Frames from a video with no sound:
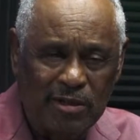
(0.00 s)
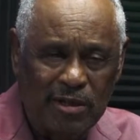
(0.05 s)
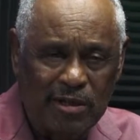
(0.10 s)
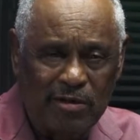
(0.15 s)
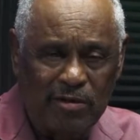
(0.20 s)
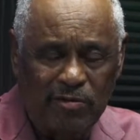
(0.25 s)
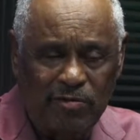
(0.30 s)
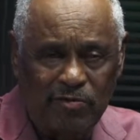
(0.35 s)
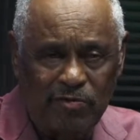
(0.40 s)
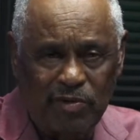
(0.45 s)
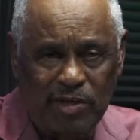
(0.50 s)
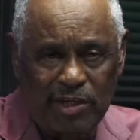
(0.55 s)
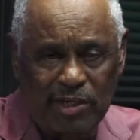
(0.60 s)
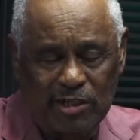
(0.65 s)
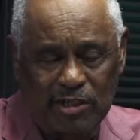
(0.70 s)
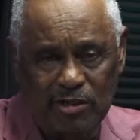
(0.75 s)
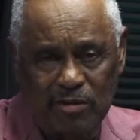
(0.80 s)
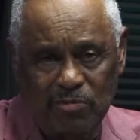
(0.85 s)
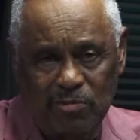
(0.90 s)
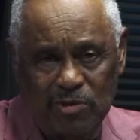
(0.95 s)
and the
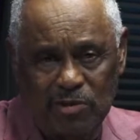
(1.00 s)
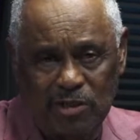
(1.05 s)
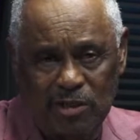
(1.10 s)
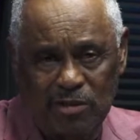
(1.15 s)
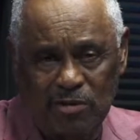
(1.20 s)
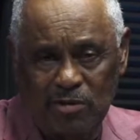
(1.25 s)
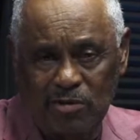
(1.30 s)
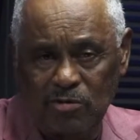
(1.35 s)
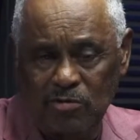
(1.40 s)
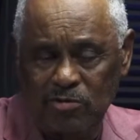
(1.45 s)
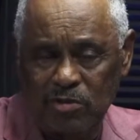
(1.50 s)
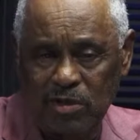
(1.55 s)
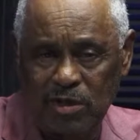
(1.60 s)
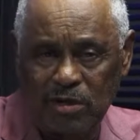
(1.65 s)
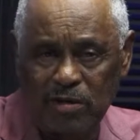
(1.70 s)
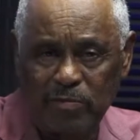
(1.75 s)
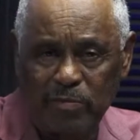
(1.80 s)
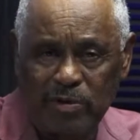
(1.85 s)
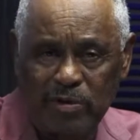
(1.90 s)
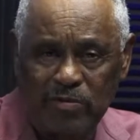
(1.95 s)
victims and those that
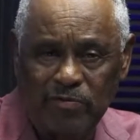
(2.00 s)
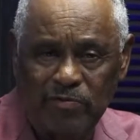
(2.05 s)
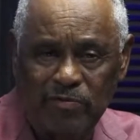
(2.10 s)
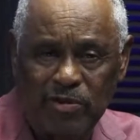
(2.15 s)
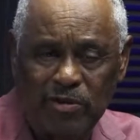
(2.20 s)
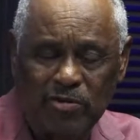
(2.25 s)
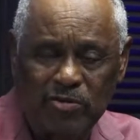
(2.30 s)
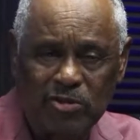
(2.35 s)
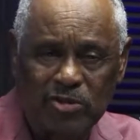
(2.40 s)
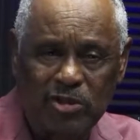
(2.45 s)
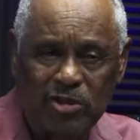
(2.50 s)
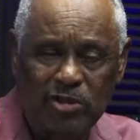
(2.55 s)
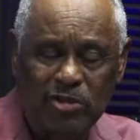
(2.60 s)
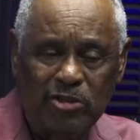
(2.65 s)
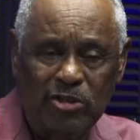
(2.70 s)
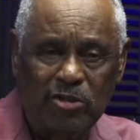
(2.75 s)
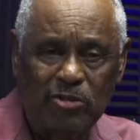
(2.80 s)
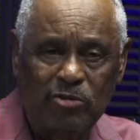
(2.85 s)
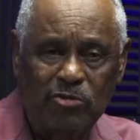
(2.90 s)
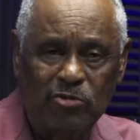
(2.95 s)
have been falsely
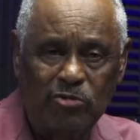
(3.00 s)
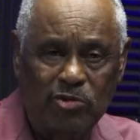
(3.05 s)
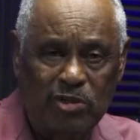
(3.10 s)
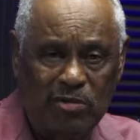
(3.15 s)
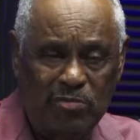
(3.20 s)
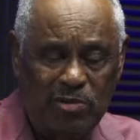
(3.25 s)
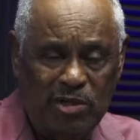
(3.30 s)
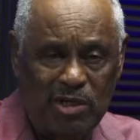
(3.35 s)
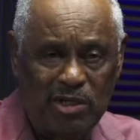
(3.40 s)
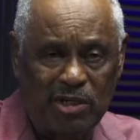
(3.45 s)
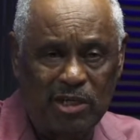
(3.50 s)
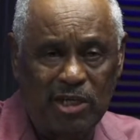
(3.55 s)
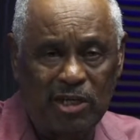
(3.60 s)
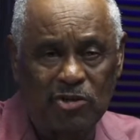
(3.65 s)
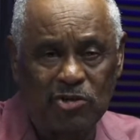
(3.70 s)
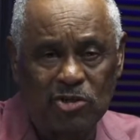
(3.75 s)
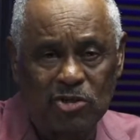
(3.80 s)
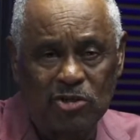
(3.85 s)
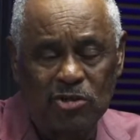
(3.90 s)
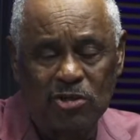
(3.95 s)
accused in many
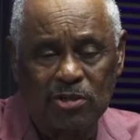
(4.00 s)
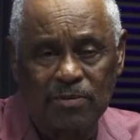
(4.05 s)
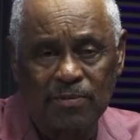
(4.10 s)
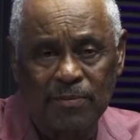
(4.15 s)
cases.